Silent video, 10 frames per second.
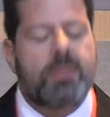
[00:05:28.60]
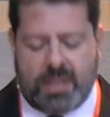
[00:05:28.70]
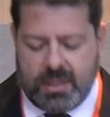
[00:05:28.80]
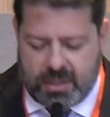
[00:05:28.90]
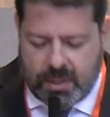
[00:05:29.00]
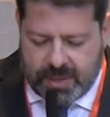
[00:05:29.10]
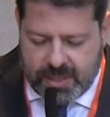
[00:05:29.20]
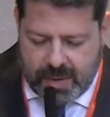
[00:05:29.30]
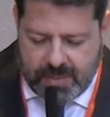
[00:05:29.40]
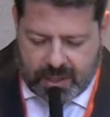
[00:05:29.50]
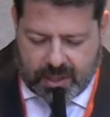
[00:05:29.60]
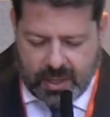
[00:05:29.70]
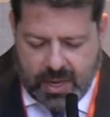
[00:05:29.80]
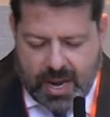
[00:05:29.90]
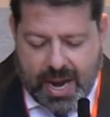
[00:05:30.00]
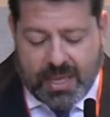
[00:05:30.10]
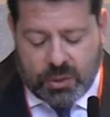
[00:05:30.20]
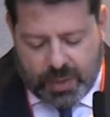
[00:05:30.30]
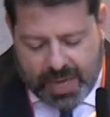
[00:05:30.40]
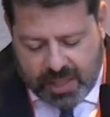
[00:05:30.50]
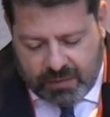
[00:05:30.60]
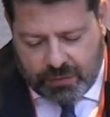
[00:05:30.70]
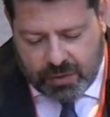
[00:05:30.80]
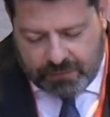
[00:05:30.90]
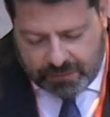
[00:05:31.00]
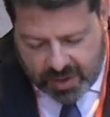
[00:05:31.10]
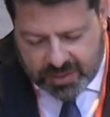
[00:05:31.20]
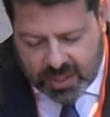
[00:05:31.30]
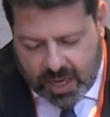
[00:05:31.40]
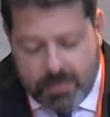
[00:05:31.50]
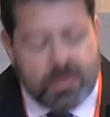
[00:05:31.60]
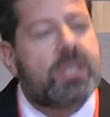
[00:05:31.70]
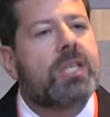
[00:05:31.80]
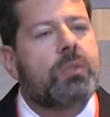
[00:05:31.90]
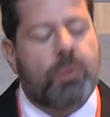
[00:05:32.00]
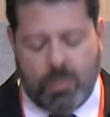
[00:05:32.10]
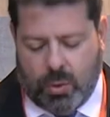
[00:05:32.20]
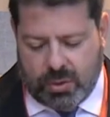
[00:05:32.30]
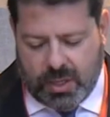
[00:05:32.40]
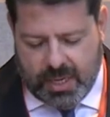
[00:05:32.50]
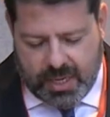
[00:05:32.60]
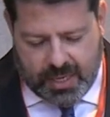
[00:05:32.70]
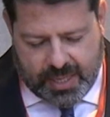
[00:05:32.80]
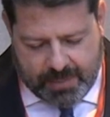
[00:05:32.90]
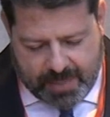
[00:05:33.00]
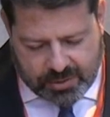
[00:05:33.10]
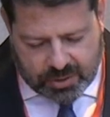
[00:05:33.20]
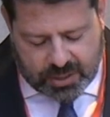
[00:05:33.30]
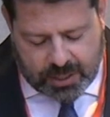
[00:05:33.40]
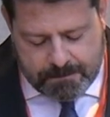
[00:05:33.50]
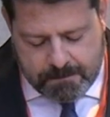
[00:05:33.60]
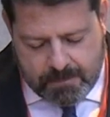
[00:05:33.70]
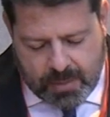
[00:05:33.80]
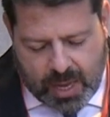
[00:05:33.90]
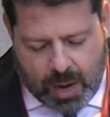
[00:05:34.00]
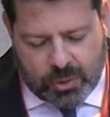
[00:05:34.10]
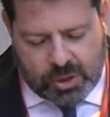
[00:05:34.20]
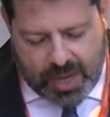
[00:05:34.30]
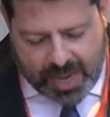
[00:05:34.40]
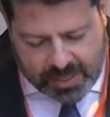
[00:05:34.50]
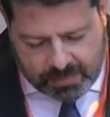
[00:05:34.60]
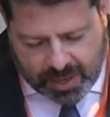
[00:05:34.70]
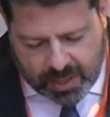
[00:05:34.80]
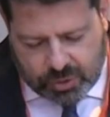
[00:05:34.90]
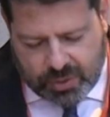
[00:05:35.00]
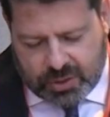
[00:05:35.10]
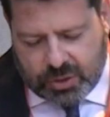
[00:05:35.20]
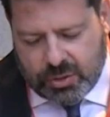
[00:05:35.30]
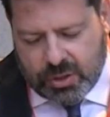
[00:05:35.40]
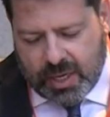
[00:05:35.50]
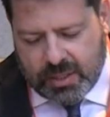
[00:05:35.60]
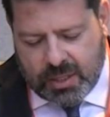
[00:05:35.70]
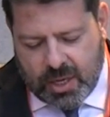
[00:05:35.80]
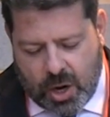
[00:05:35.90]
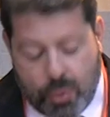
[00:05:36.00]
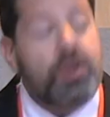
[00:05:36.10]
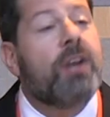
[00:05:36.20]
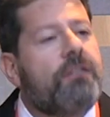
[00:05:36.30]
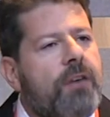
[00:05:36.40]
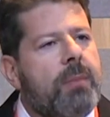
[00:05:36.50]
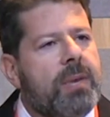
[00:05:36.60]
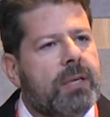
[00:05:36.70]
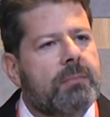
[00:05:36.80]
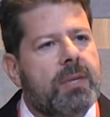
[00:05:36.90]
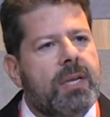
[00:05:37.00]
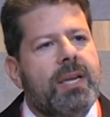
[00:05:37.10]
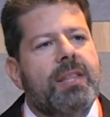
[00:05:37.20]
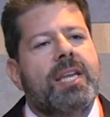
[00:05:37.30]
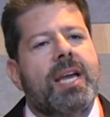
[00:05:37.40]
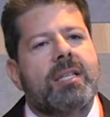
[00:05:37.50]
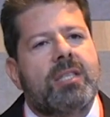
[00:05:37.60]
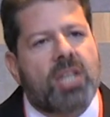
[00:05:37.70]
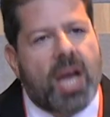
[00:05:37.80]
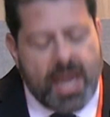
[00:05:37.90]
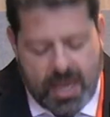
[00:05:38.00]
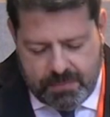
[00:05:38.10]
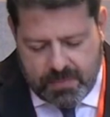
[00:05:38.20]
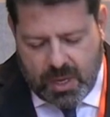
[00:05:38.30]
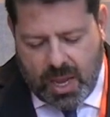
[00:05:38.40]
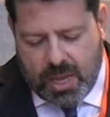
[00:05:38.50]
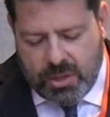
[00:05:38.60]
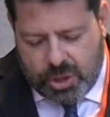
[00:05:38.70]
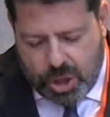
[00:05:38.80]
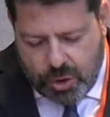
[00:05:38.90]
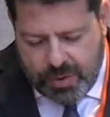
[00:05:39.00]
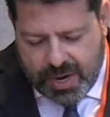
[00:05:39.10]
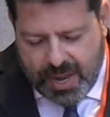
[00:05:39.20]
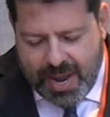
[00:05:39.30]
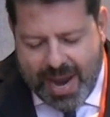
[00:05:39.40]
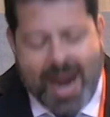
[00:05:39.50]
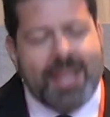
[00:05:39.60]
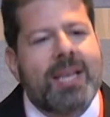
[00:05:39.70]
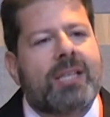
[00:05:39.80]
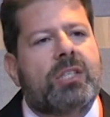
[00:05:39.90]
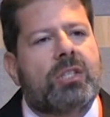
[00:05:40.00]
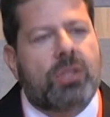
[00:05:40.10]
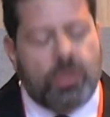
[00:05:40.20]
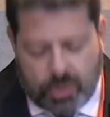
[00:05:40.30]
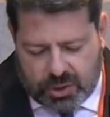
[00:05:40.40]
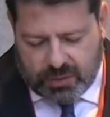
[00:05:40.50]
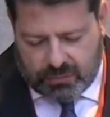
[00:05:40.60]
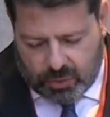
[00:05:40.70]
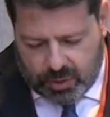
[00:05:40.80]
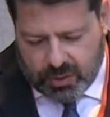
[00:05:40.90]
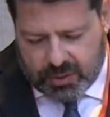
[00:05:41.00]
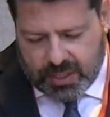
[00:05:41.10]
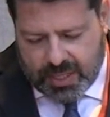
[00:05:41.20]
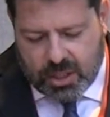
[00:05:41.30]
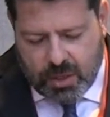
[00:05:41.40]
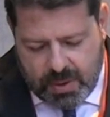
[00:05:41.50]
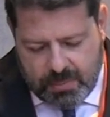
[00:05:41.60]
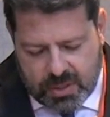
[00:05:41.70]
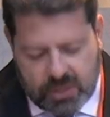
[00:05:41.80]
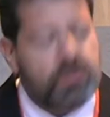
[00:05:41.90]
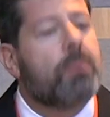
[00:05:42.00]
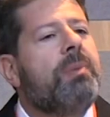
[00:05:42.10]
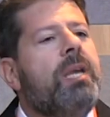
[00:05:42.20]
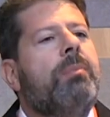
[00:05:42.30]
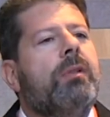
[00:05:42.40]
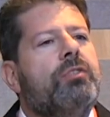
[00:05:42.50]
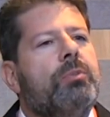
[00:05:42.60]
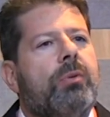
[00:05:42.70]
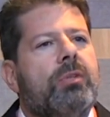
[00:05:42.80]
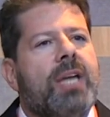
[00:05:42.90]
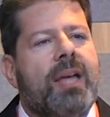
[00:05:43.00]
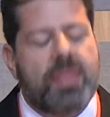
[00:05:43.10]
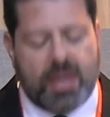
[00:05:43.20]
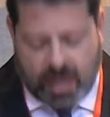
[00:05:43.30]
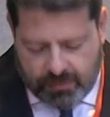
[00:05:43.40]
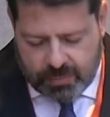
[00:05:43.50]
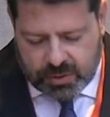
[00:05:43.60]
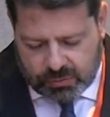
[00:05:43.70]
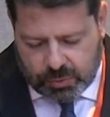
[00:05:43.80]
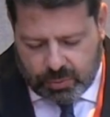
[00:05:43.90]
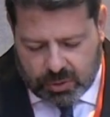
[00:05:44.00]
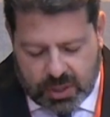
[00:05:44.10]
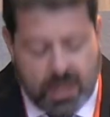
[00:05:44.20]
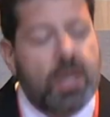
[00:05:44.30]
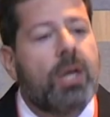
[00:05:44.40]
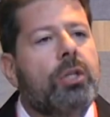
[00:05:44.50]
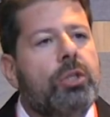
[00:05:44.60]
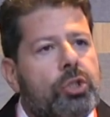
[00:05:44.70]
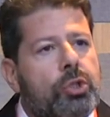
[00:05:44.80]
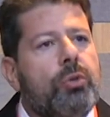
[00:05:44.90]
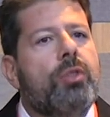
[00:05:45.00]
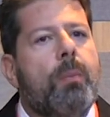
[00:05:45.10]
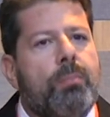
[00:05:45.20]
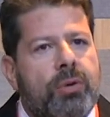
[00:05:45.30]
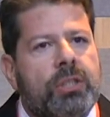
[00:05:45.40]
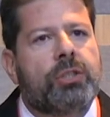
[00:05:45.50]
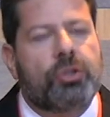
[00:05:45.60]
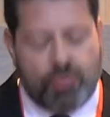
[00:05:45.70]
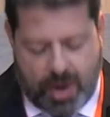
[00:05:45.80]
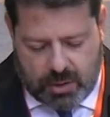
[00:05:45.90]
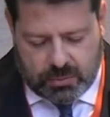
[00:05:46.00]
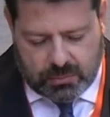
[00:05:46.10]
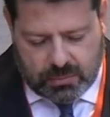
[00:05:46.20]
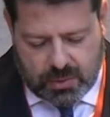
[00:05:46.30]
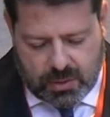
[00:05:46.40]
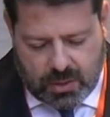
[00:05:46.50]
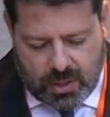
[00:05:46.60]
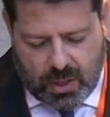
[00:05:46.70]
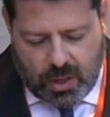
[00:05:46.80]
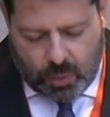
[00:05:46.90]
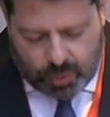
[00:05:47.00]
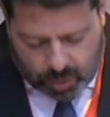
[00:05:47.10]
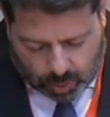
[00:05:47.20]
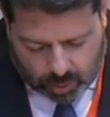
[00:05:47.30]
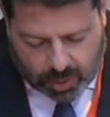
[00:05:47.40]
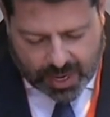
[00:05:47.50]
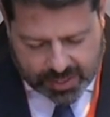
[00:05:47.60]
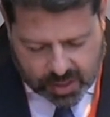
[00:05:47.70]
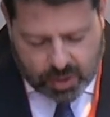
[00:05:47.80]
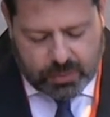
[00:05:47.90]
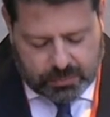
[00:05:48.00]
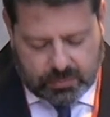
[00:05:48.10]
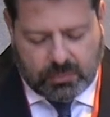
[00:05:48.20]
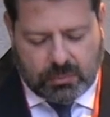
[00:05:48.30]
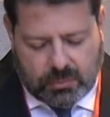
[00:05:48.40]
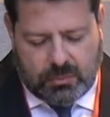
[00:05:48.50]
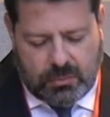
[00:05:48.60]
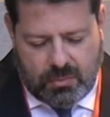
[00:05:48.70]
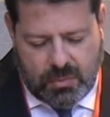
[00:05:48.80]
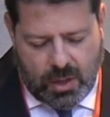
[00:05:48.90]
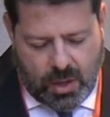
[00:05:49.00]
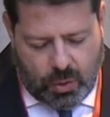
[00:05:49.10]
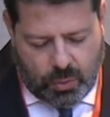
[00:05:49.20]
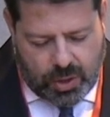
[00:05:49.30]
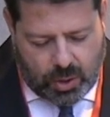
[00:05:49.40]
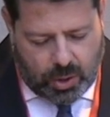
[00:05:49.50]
since the pandemic, and as we gather for the first time since we mourn Her Late Majesty, I want to end my address to you tonight reaffirming the entire, enduring, and exclusive loyalty and commitment of the people of Gibraltar and the government of Gibraltar to the British Crown. We all, I know, We